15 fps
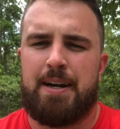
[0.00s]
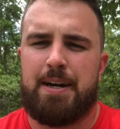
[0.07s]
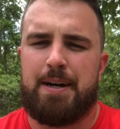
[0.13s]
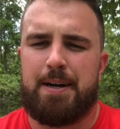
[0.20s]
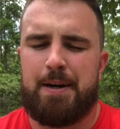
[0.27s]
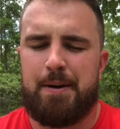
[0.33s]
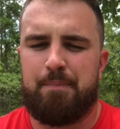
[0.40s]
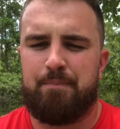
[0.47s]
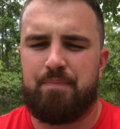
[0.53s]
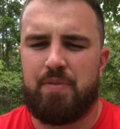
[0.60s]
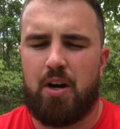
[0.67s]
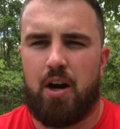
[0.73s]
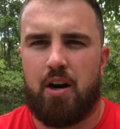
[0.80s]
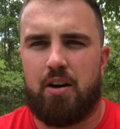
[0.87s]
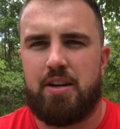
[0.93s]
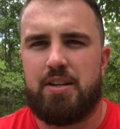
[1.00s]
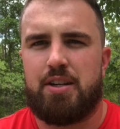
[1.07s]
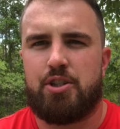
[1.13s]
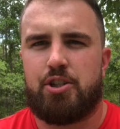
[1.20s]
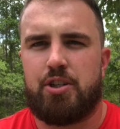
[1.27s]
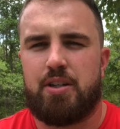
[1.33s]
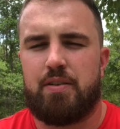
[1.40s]
our
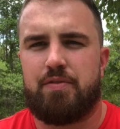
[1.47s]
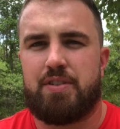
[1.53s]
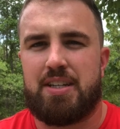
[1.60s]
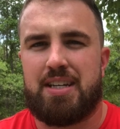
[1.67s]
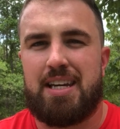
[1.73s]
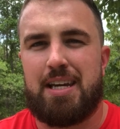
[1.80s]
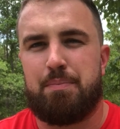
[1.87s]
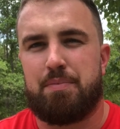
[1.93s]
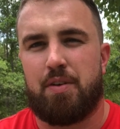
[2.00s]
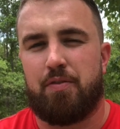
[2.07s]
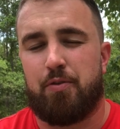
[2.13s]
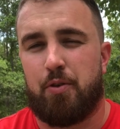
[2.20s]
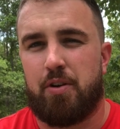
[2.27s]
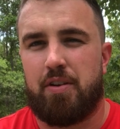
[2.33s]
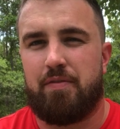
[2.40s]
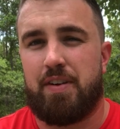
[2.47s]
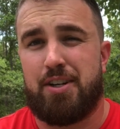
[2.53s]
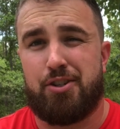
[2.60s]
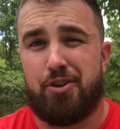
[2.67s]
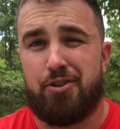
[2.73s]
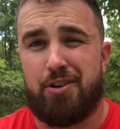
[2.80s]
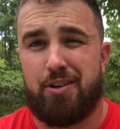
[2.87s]
initiative to keep the Florida
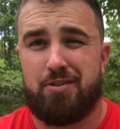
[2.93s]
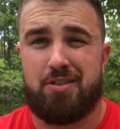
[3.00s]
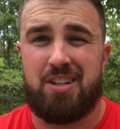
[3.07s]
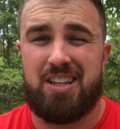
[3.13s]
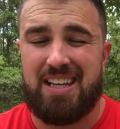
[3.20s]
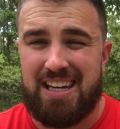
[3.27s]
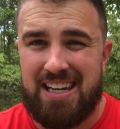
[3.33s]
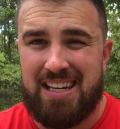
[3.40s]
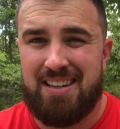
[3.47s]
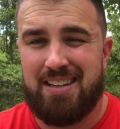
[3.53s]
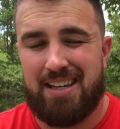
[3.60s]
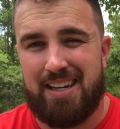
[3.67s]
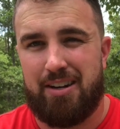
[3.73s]
Adventure Trail clean and